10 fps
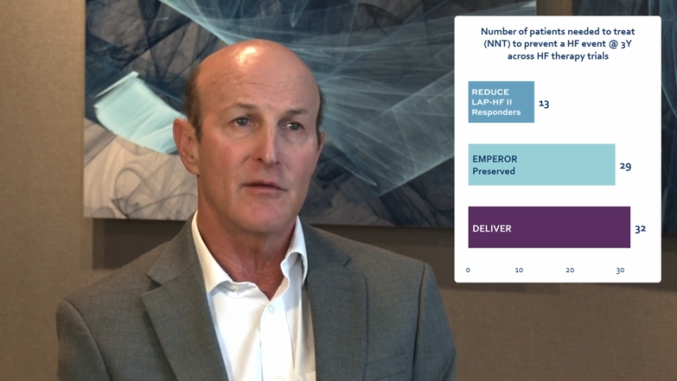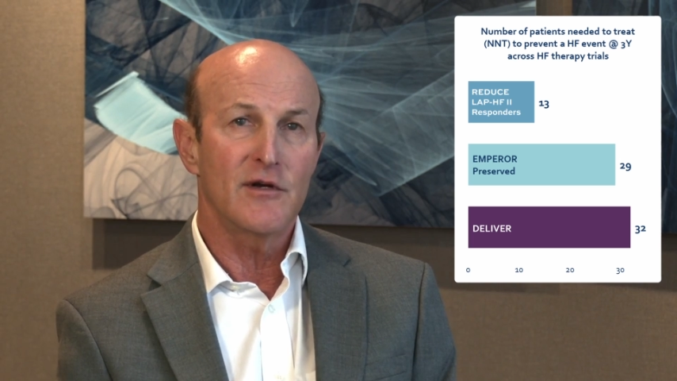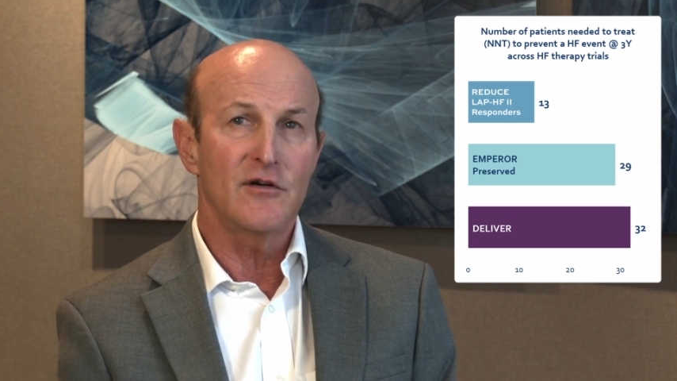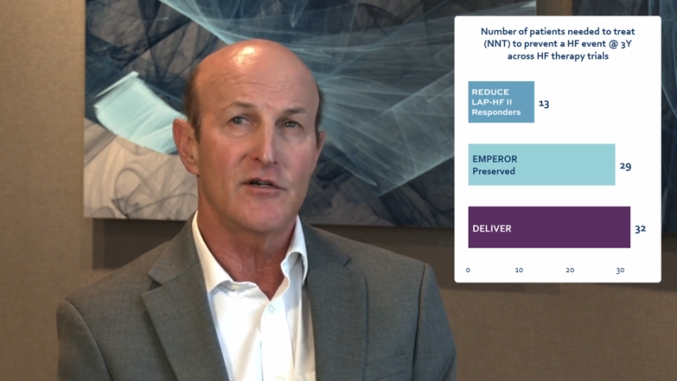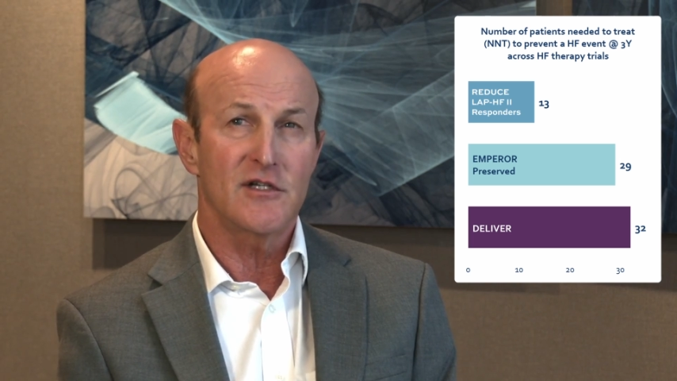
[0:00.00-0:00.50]

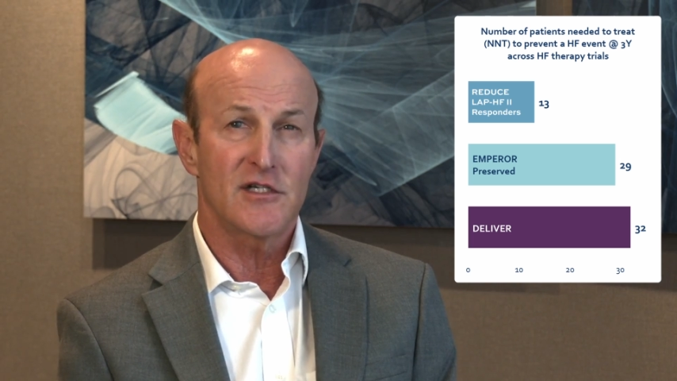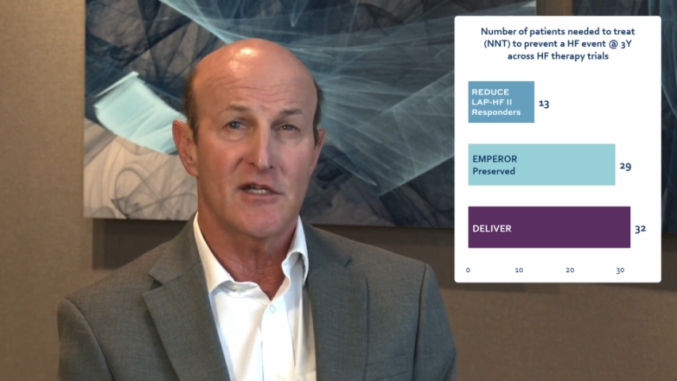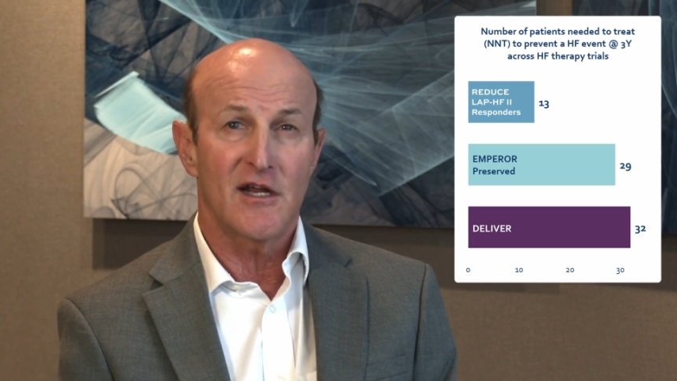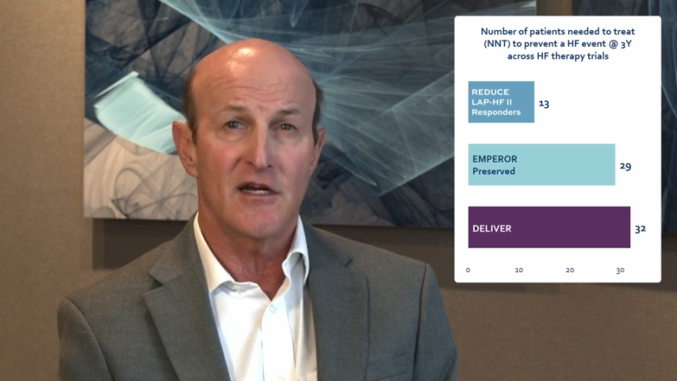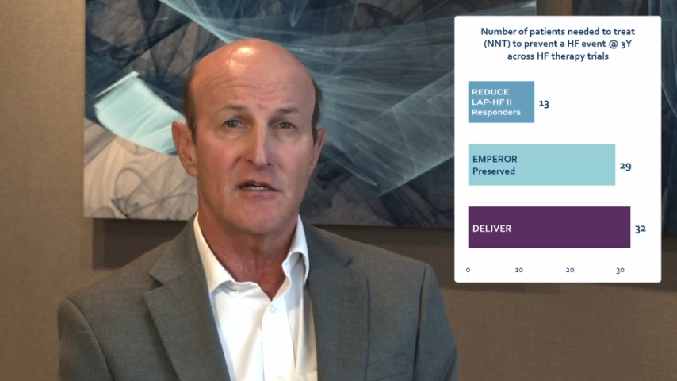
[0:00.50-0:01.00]
inhibitors that's
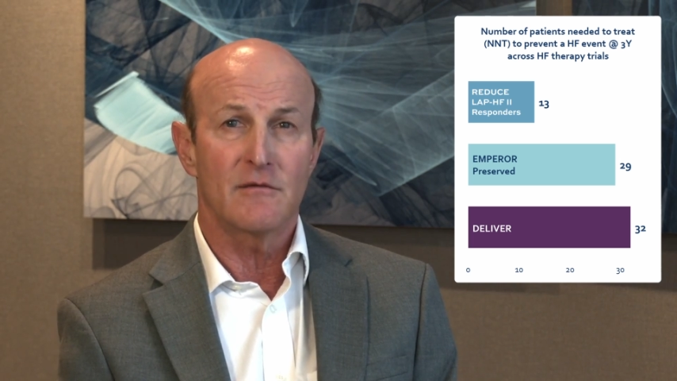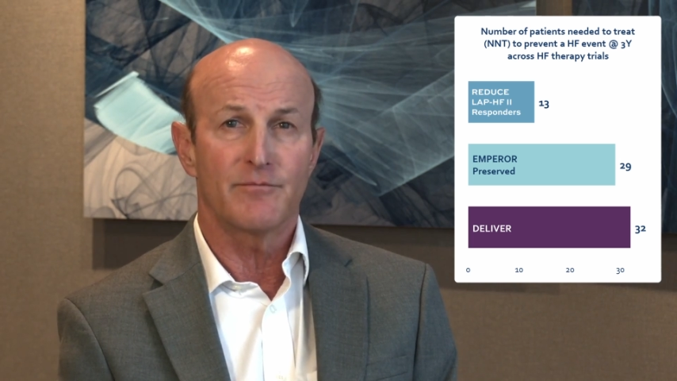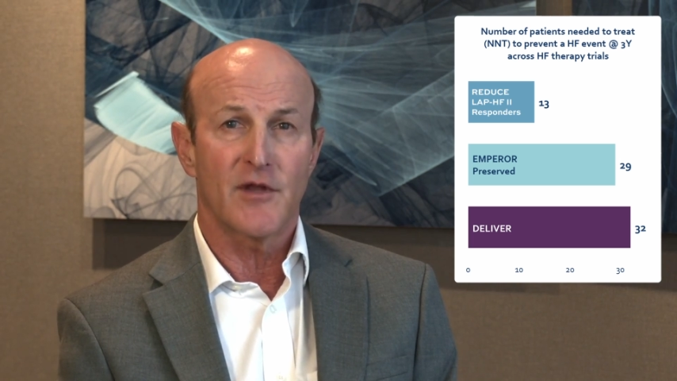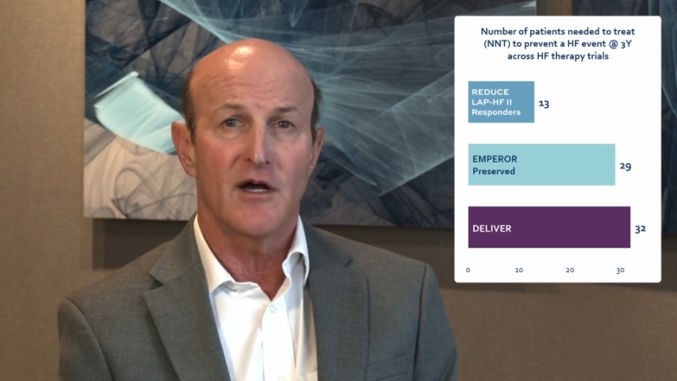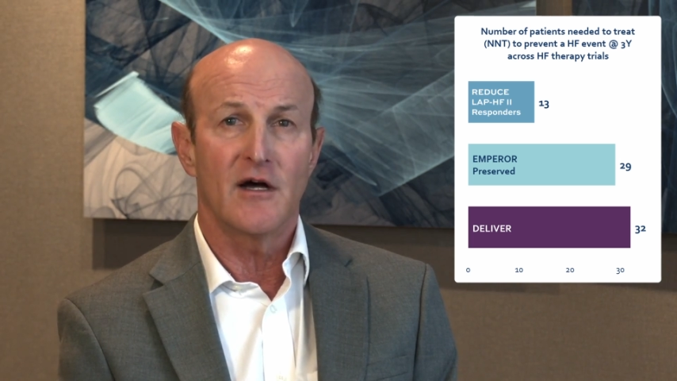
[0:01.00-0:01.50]
gained
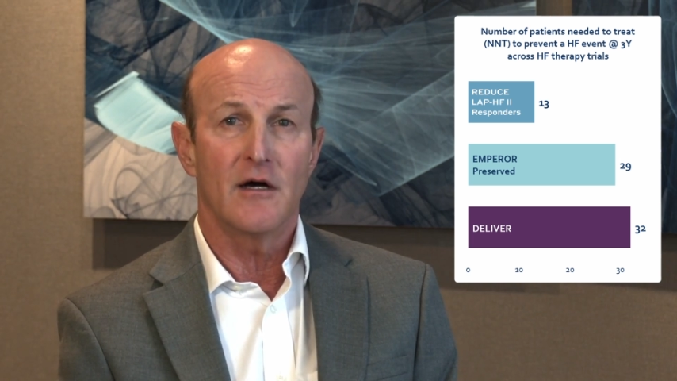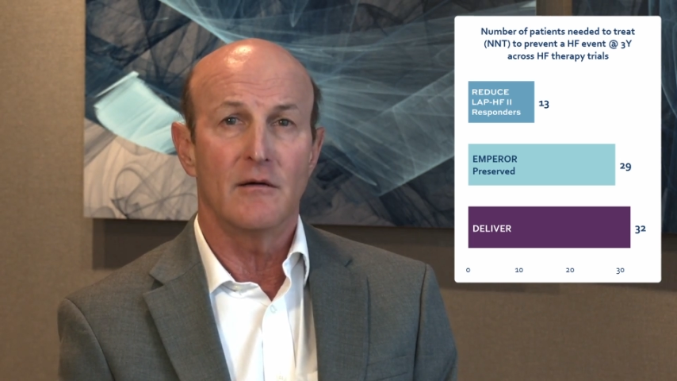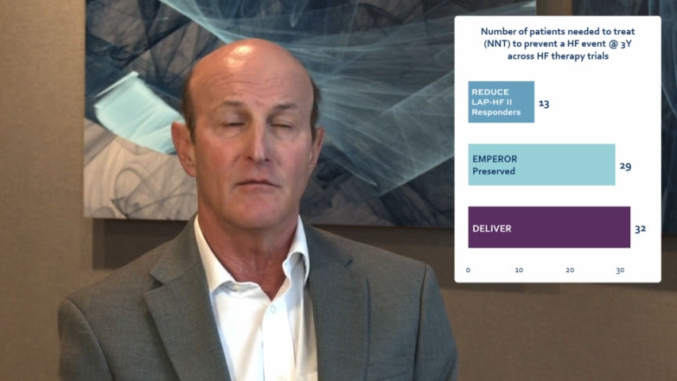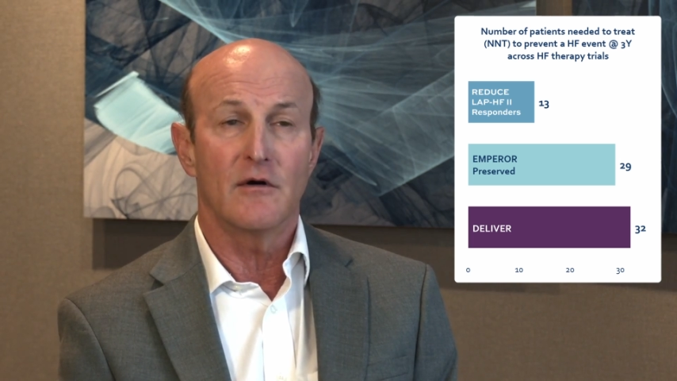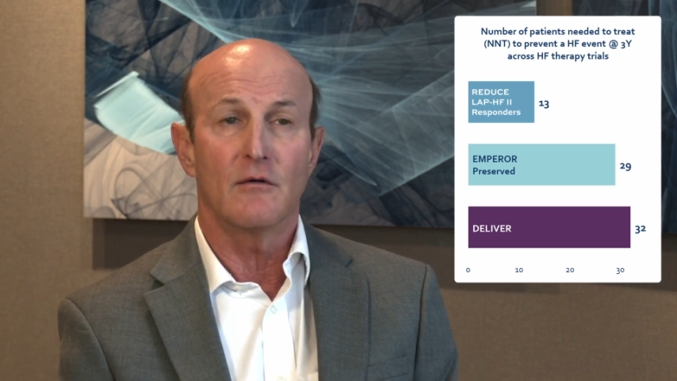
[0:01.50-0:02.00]

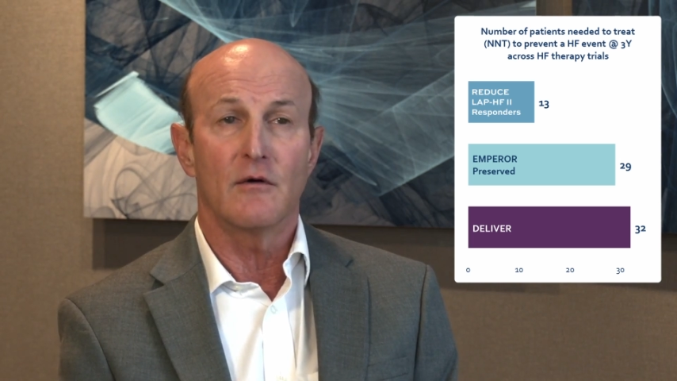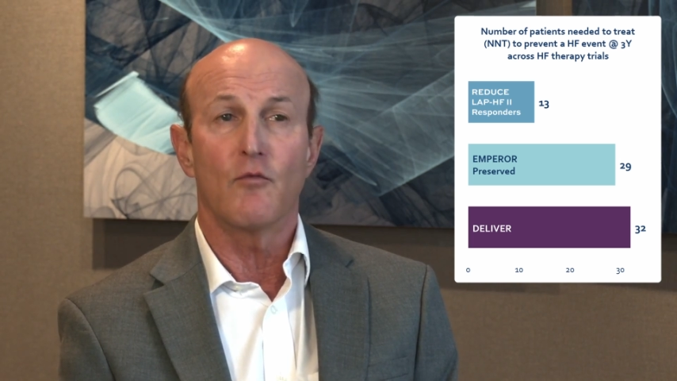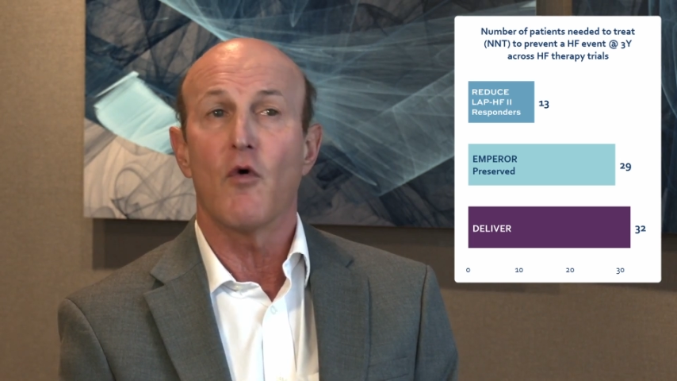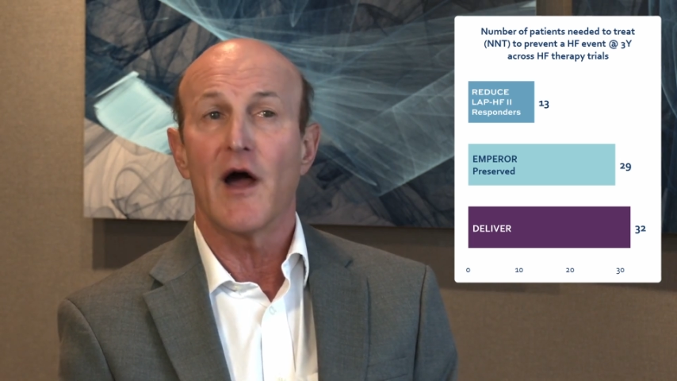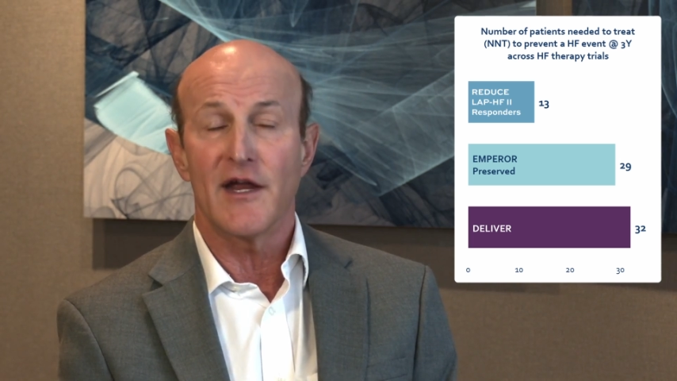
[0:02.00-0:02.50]
a
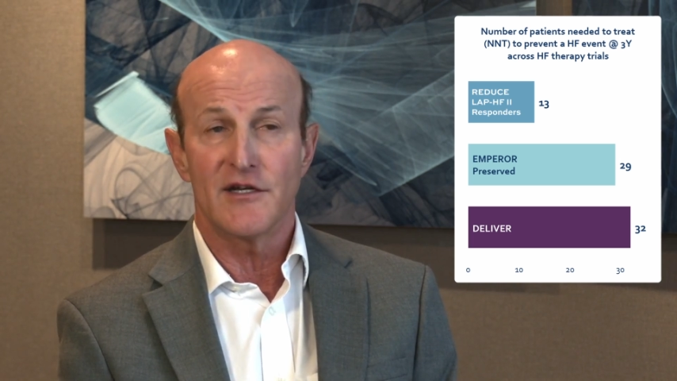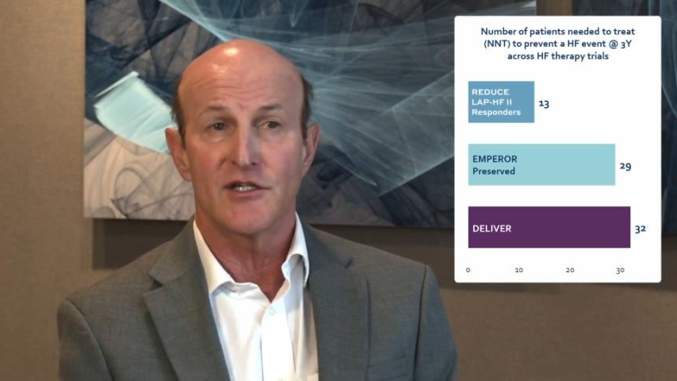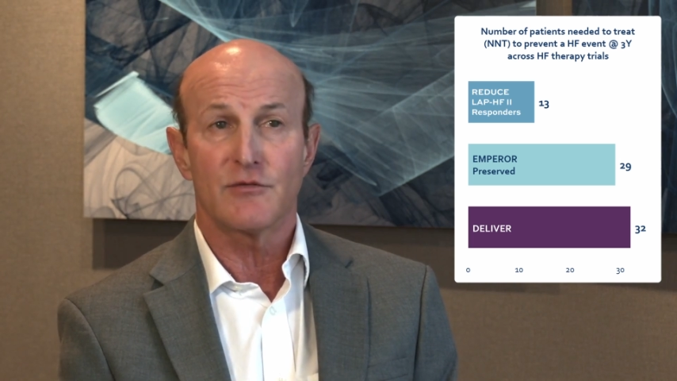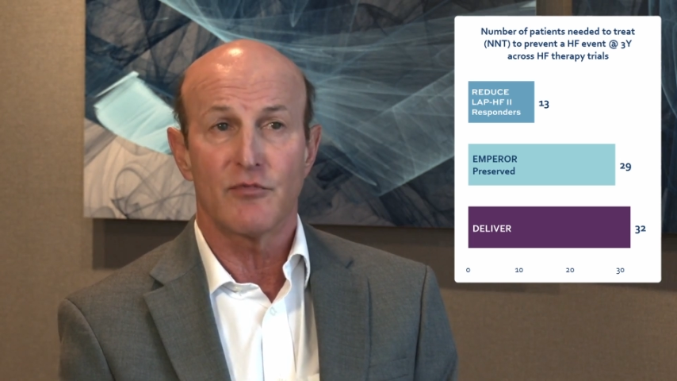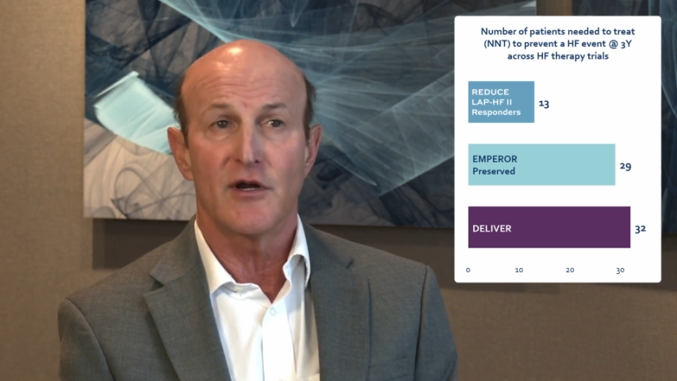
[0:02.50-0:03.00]

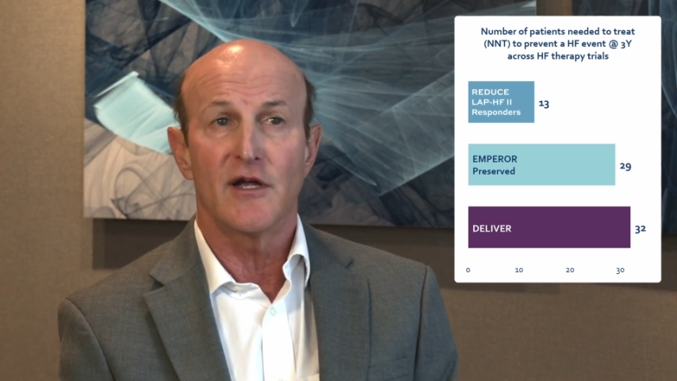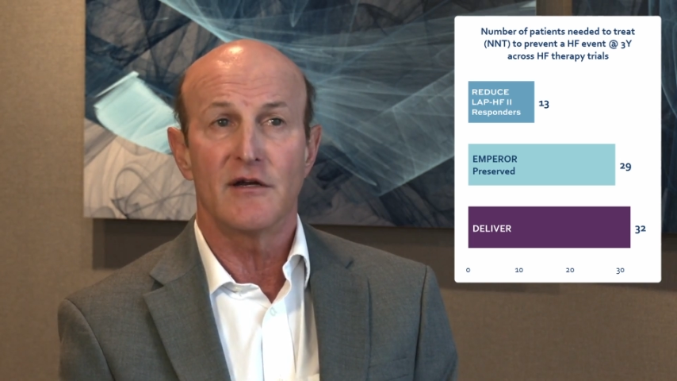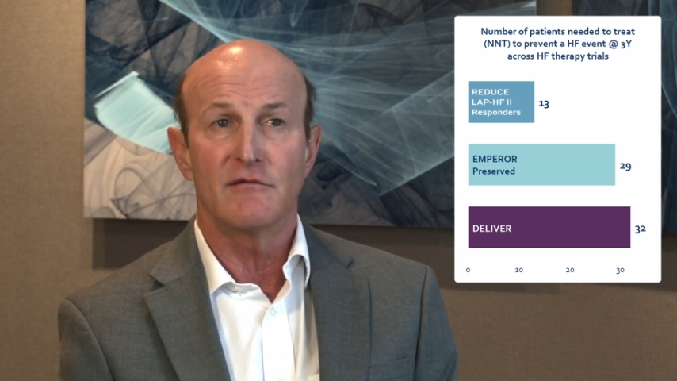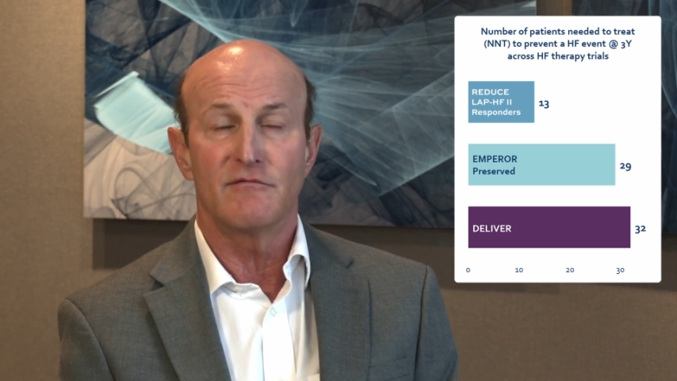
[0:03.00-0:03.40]
widespread